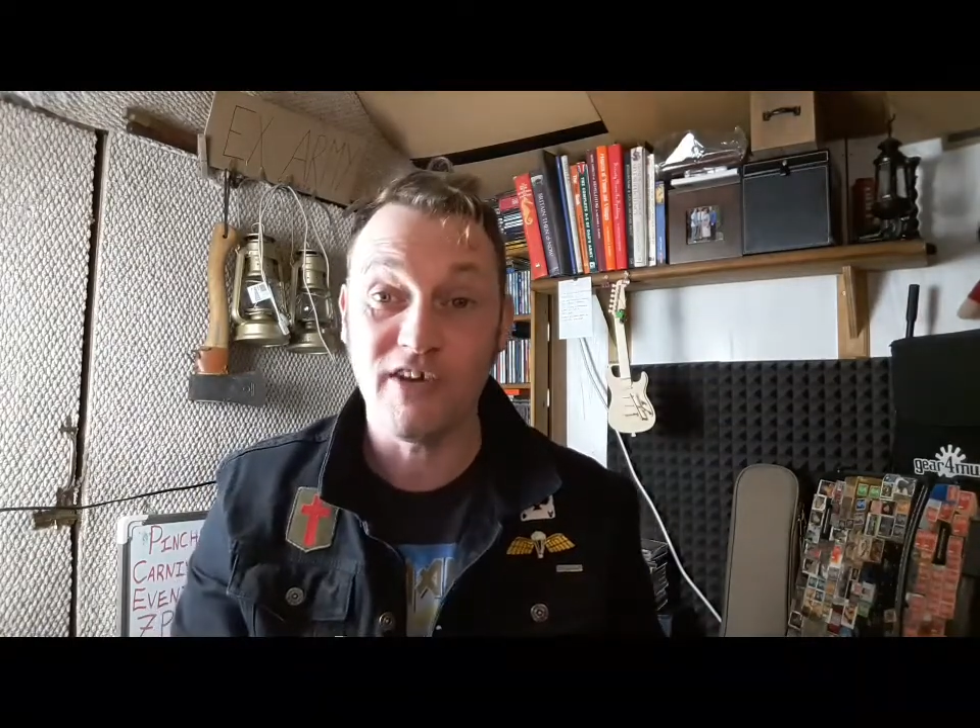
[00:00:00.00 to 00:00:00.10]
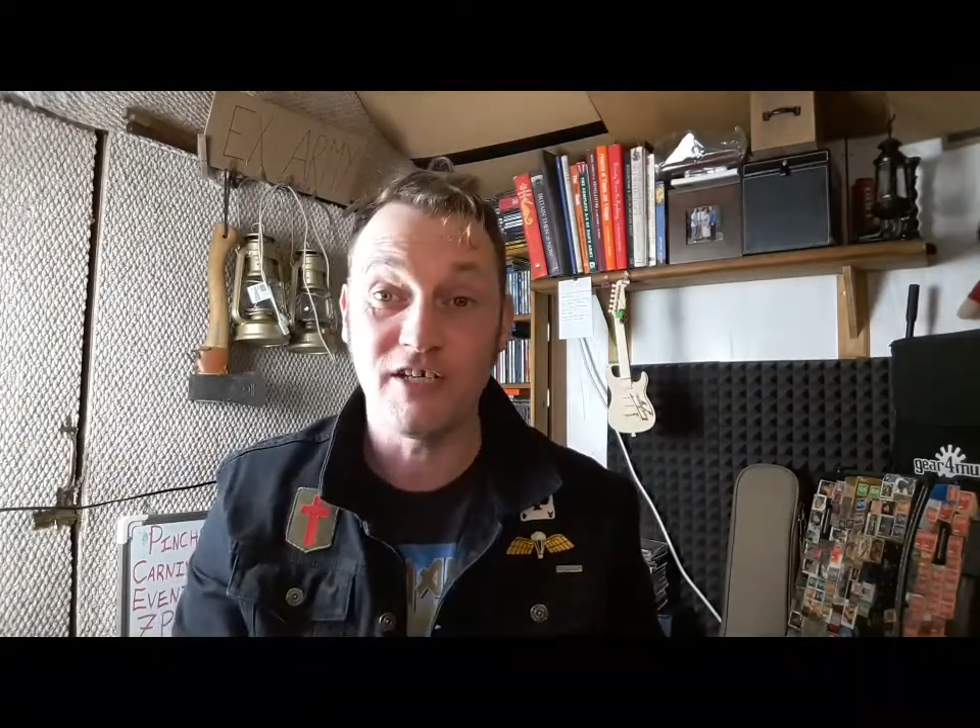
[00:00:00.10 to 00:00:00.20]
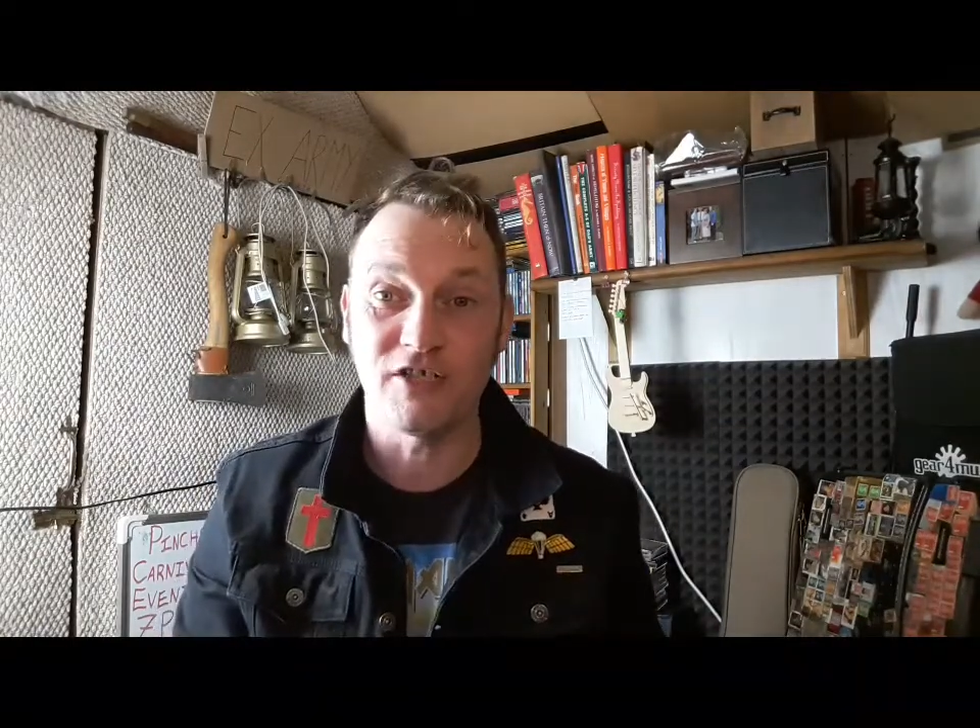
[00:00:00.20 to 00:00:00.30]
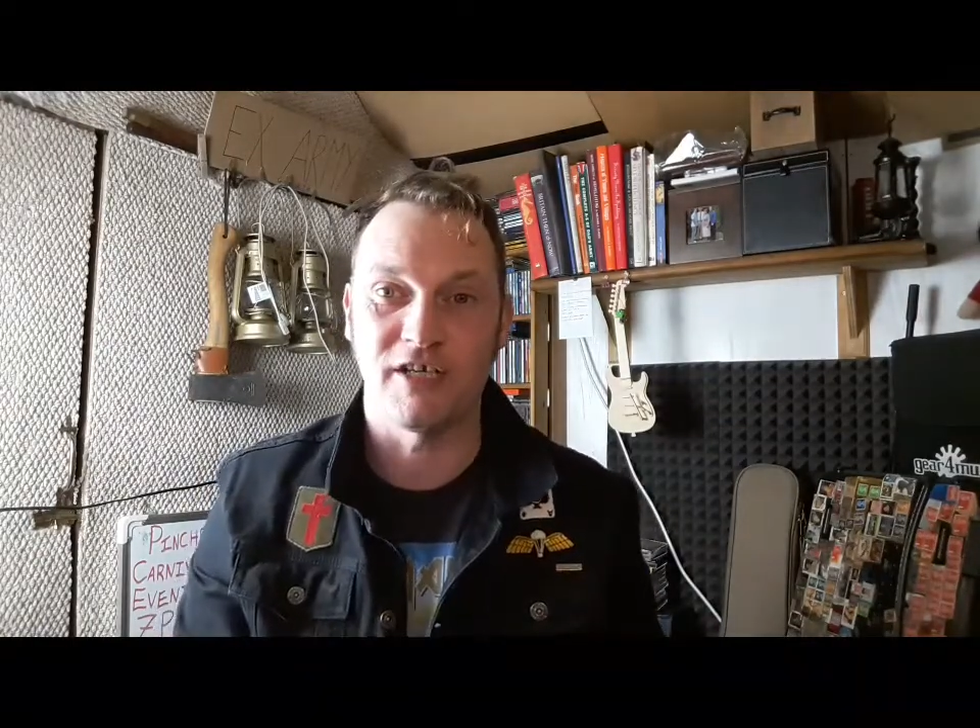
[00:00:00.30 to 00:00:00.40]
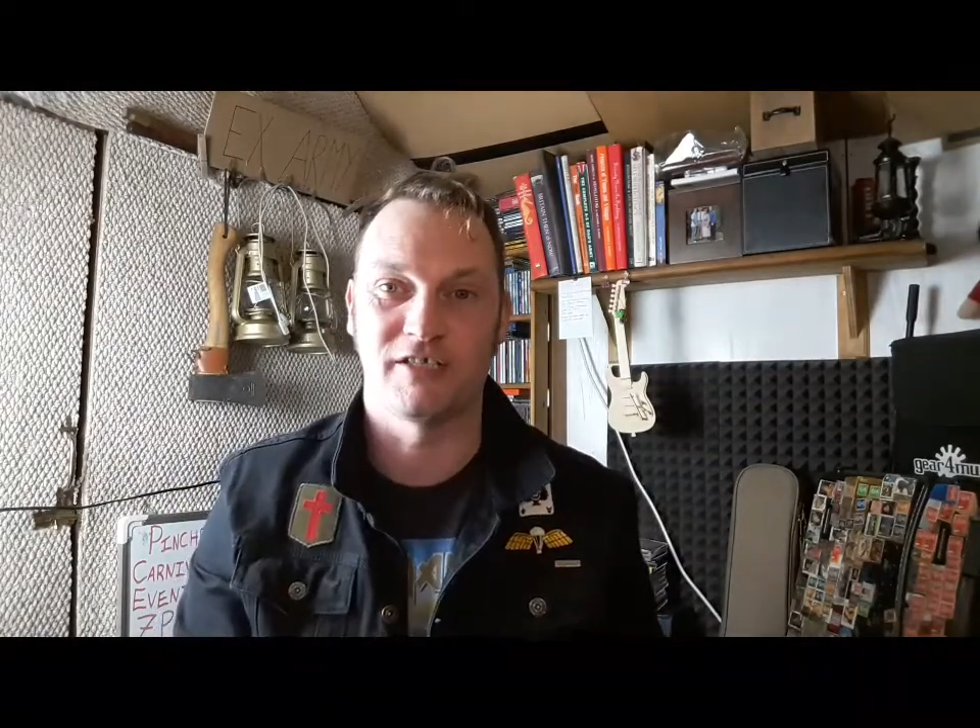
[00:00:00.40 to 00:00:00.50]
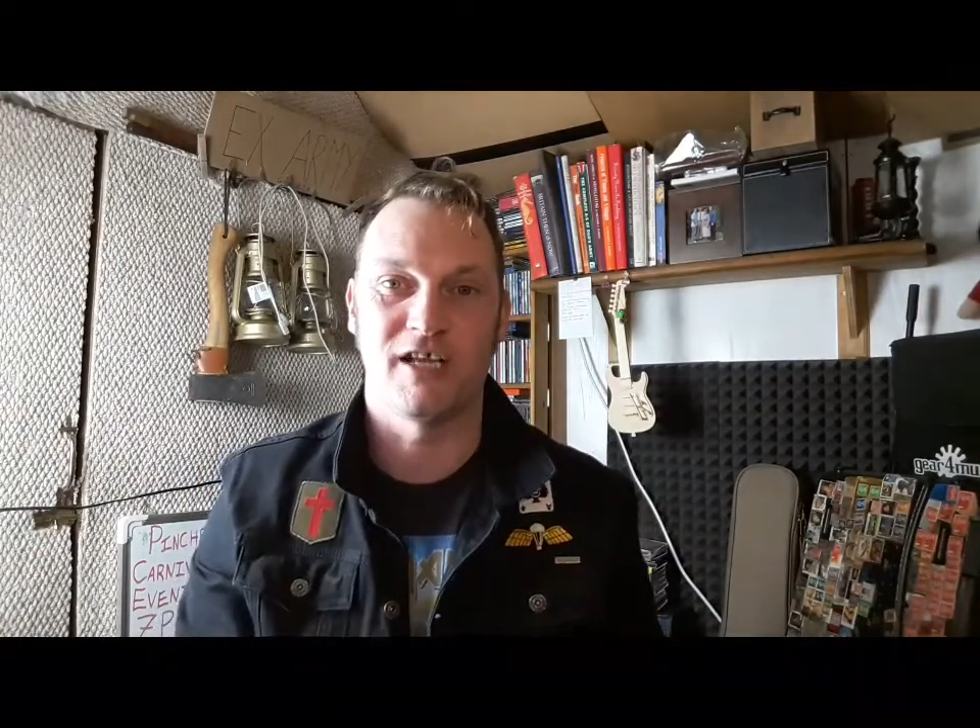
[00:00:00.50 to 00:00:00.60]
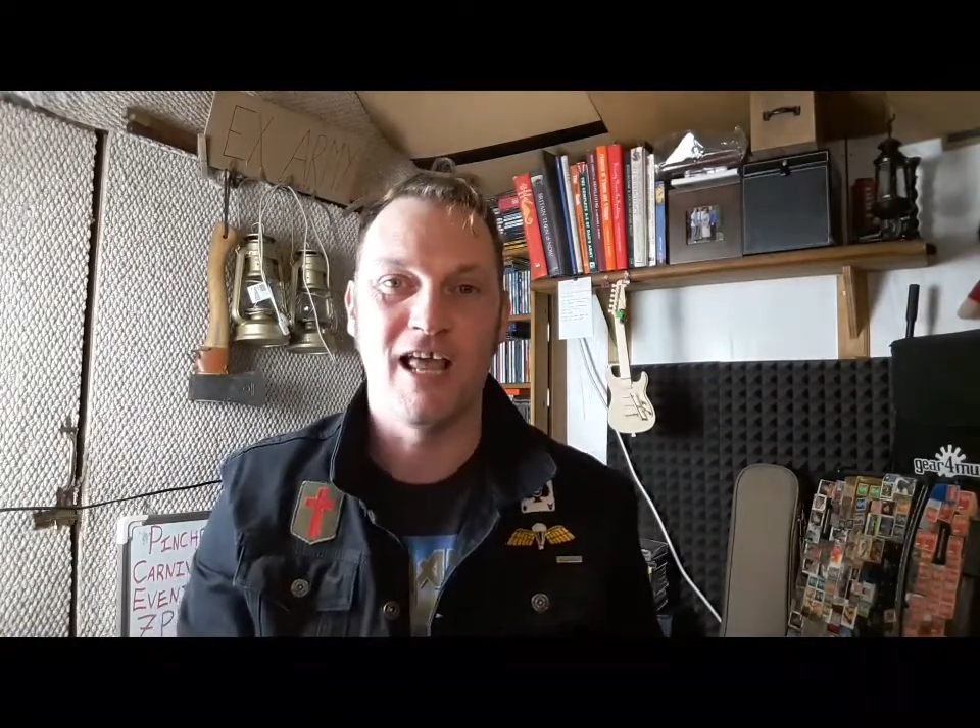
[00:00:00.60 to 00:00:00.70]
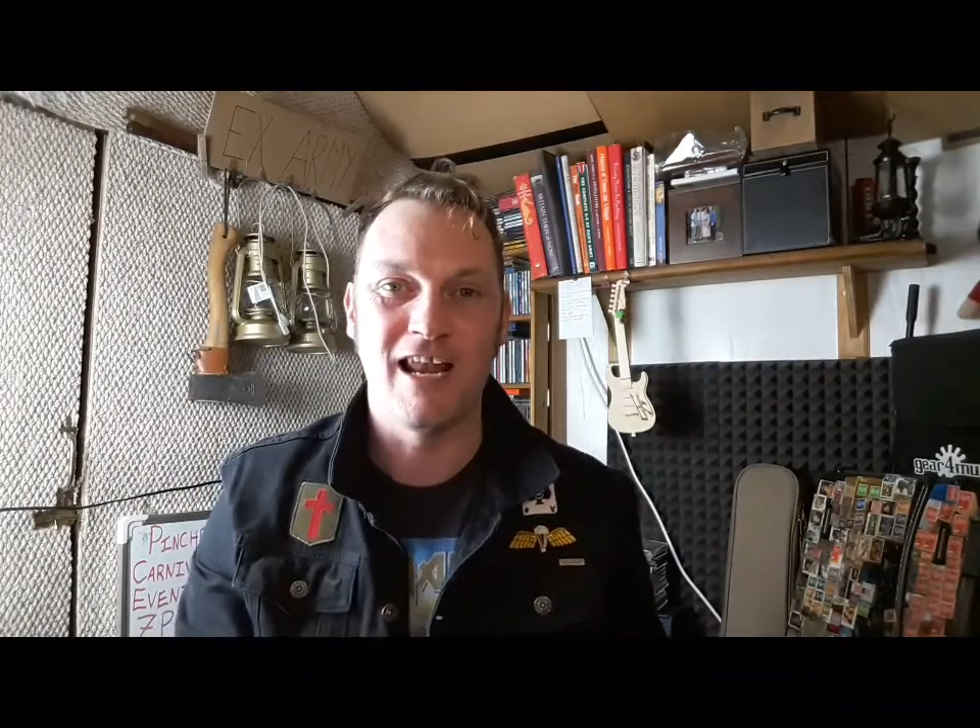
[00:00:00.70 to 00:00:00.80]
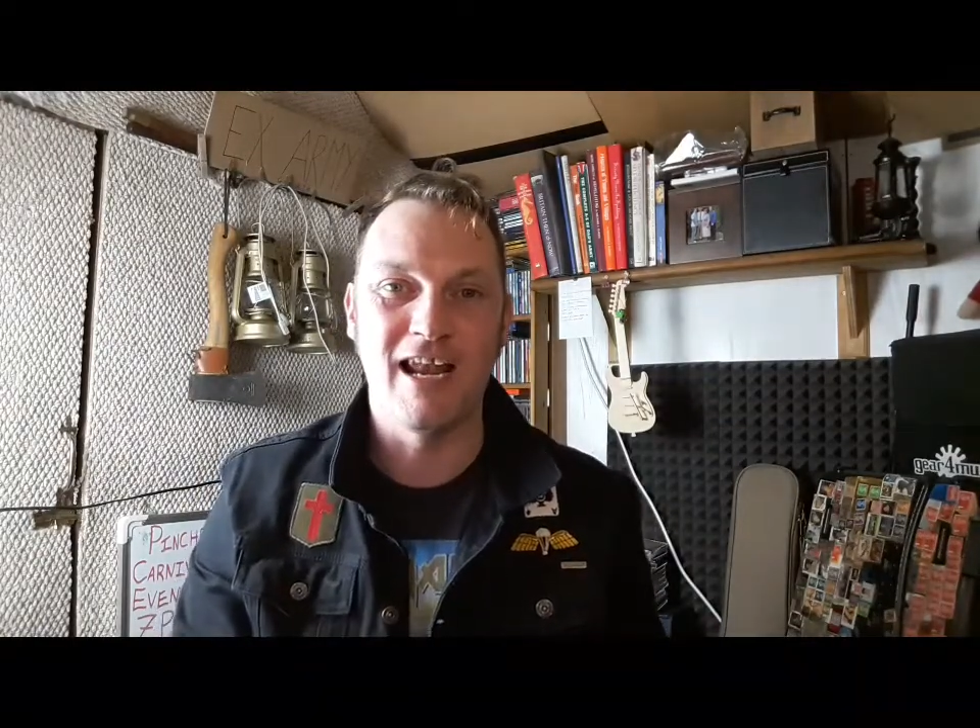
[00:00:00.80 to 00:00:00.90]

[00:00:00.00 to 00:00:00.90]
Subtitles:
inches.